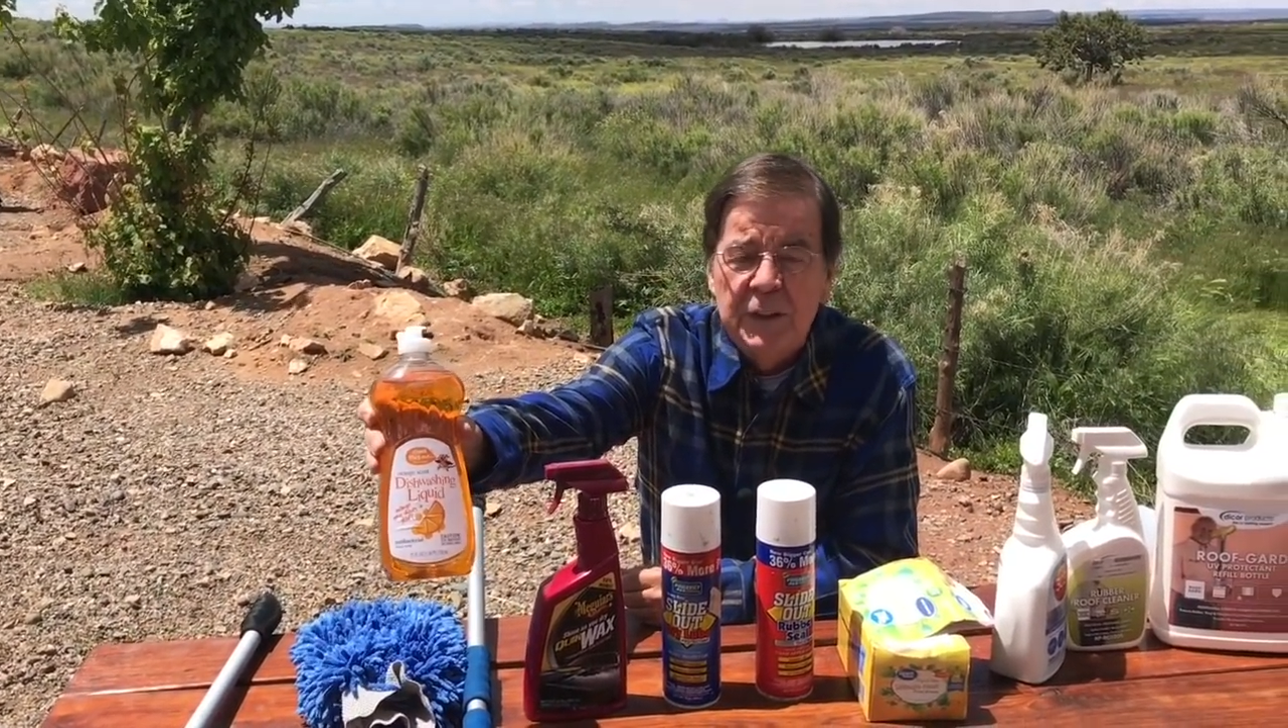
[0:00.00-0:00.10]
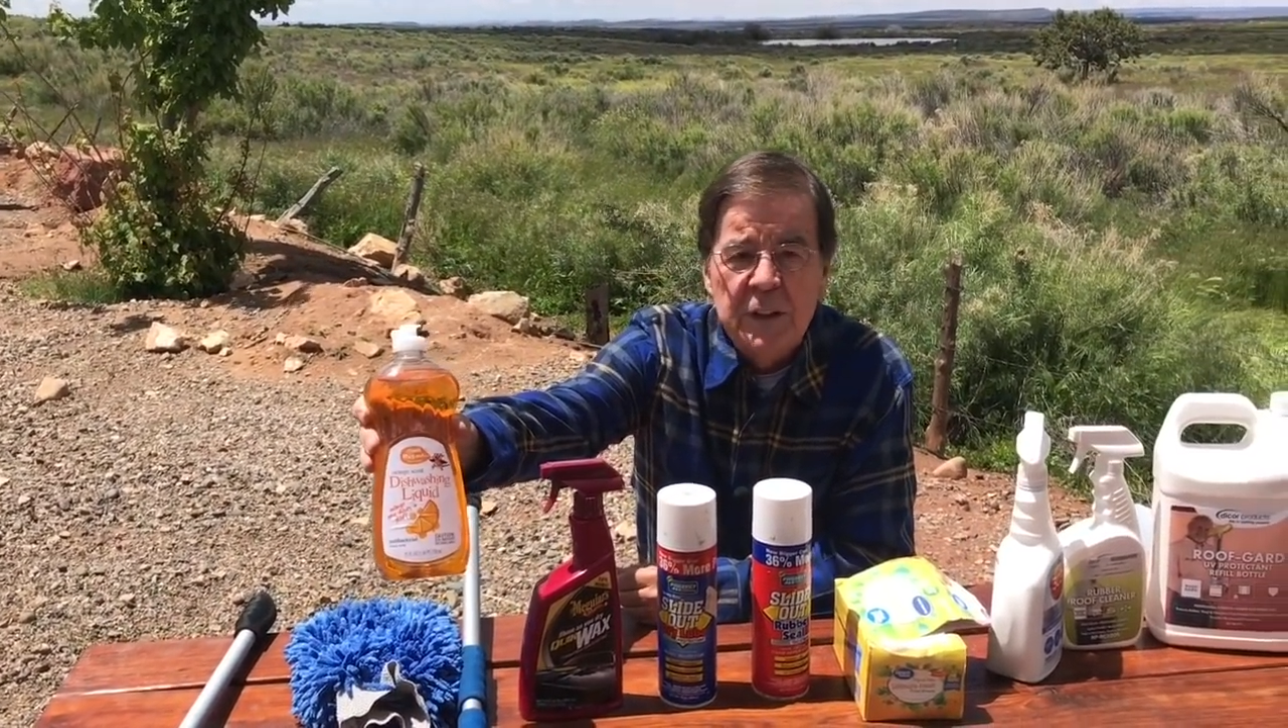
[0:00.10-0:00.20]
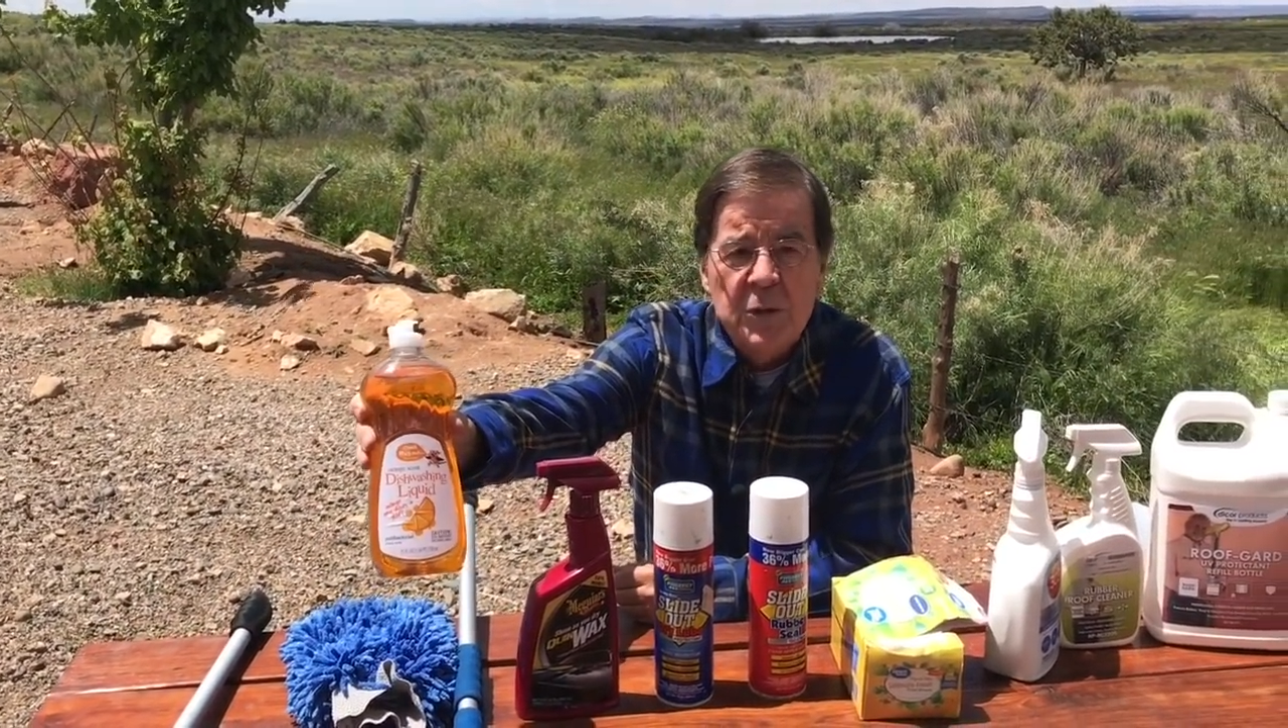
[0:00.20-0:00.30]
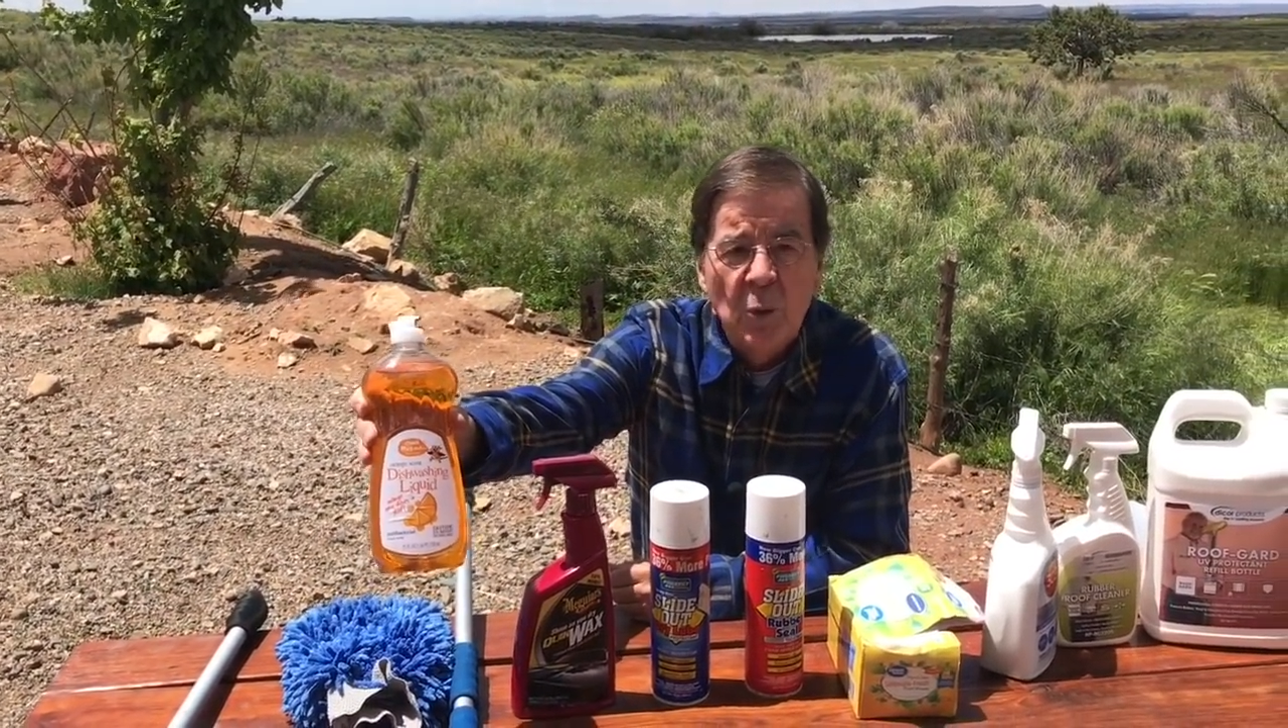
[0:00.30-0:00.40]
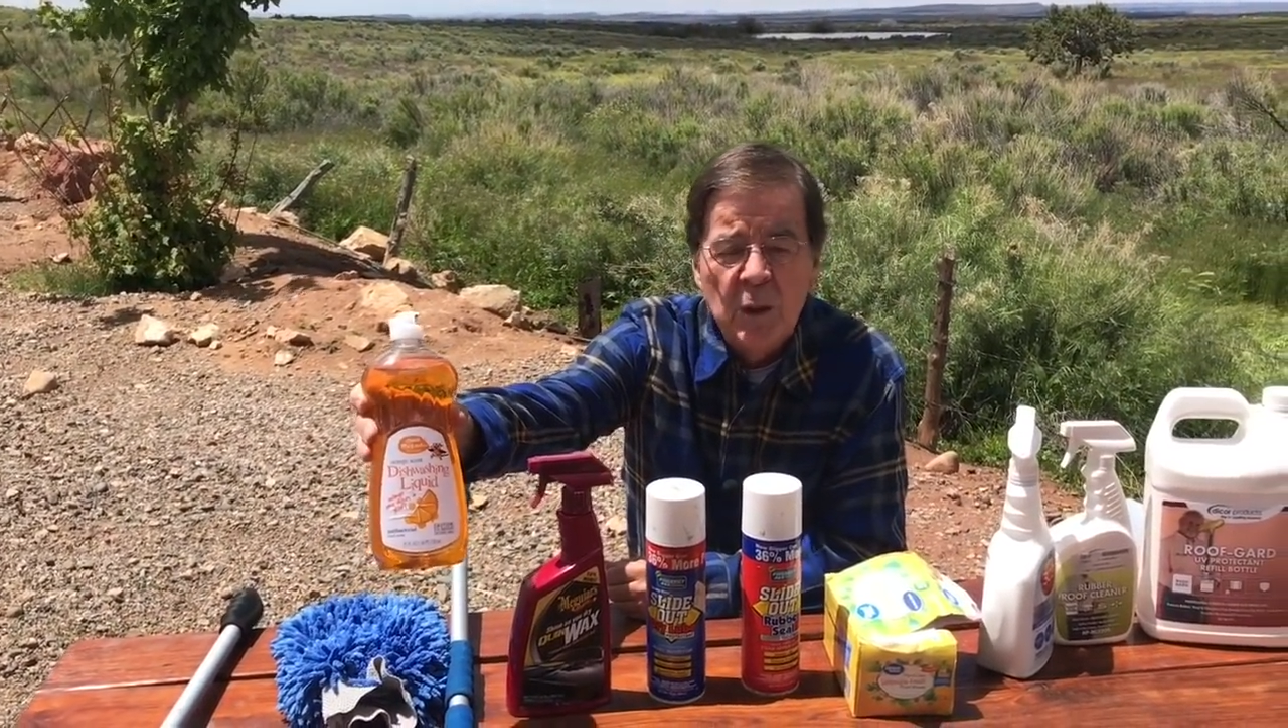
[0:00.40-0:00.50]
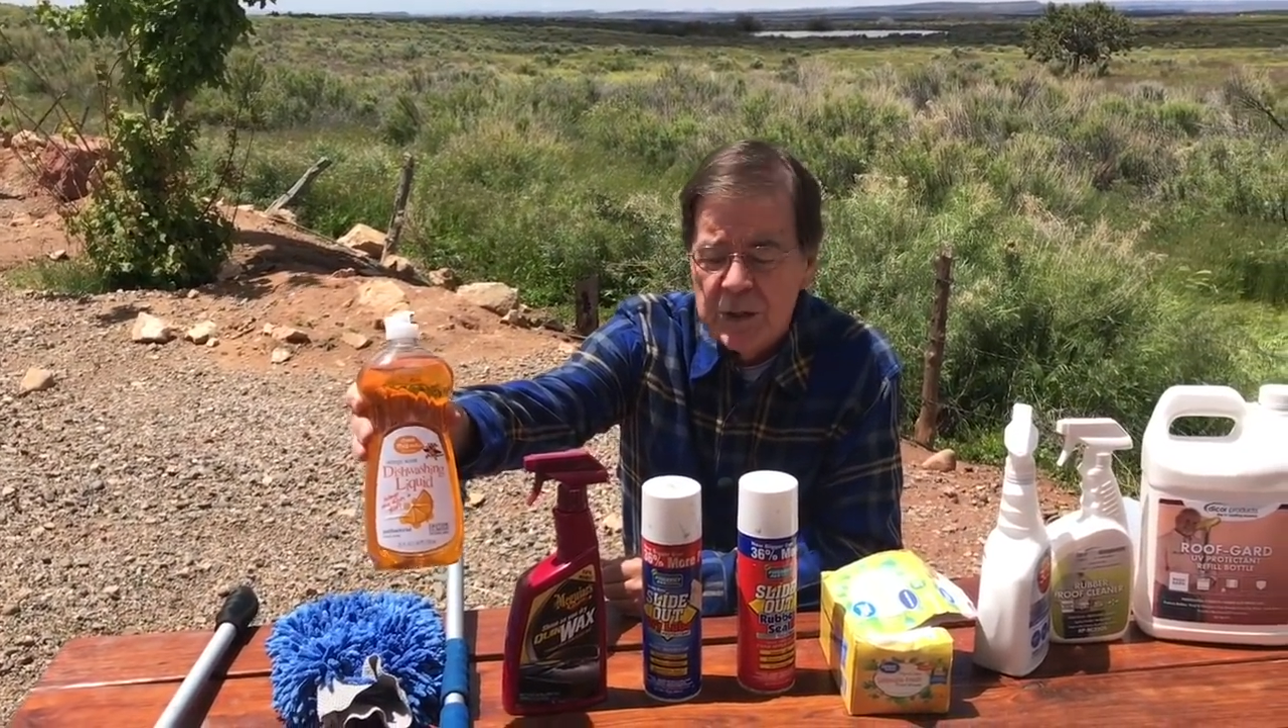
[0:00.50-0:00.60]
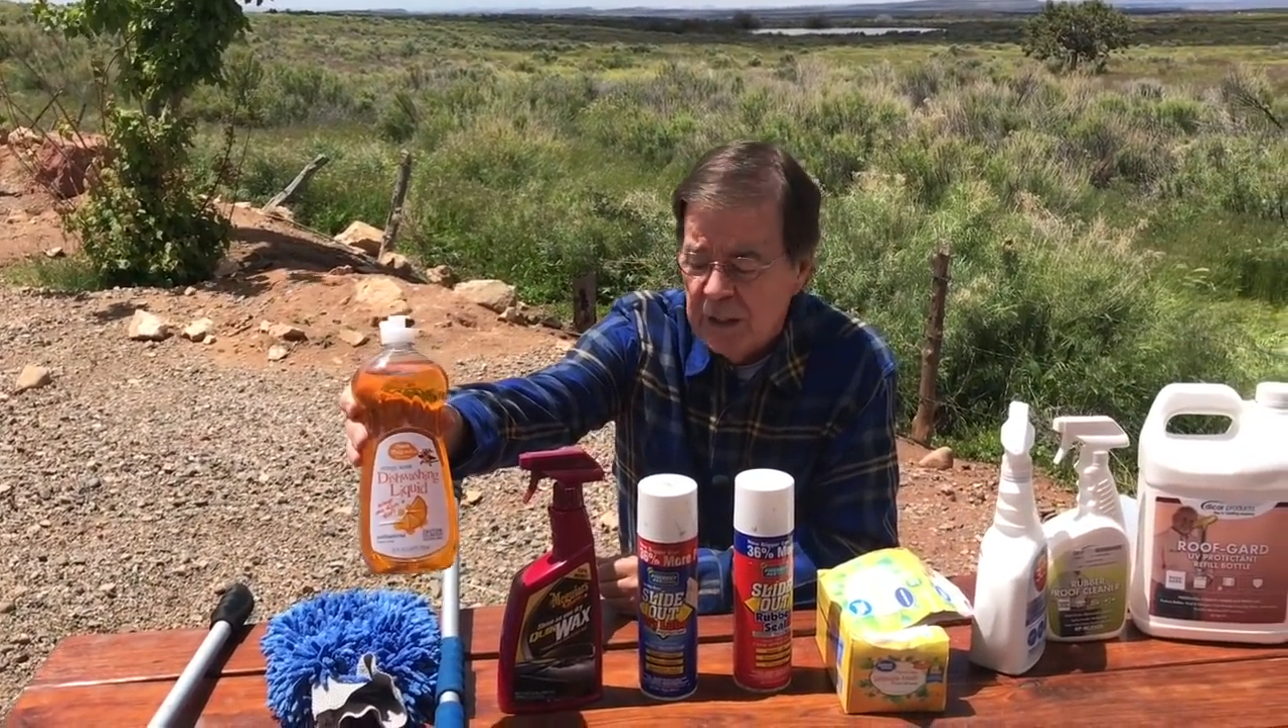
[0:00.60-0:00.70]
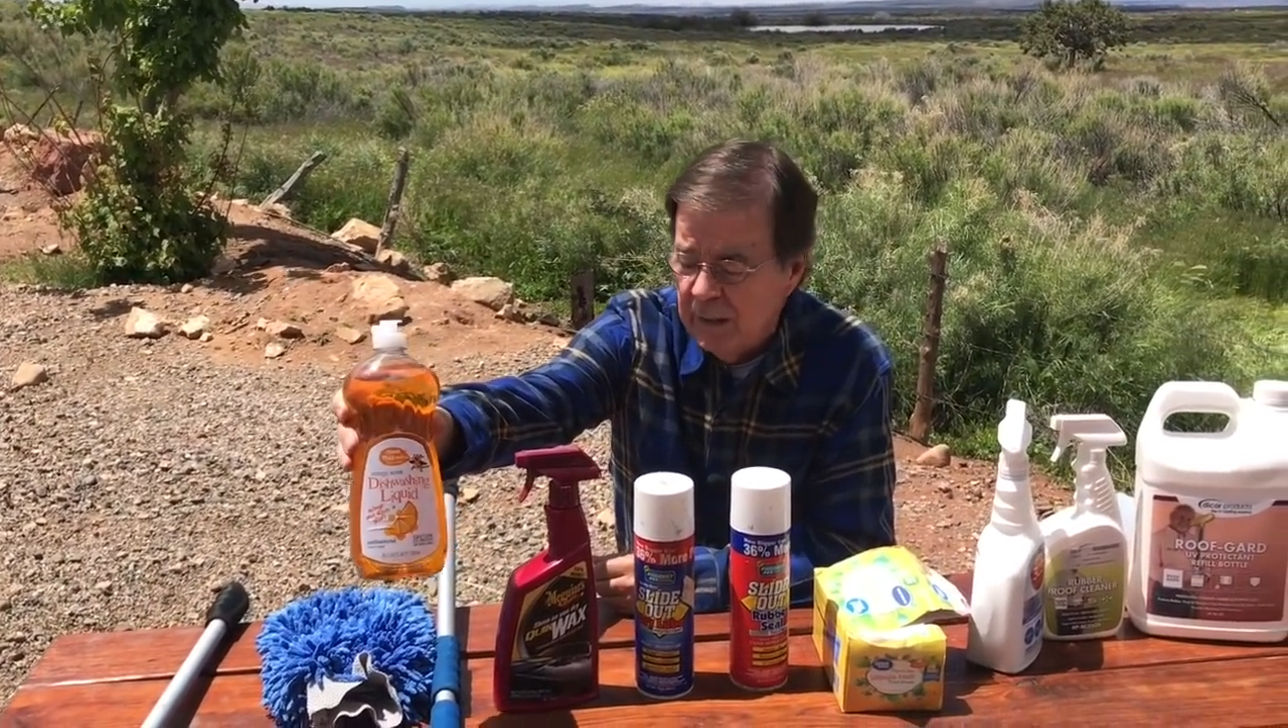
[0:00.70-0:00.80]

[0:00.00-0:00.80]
dishwashing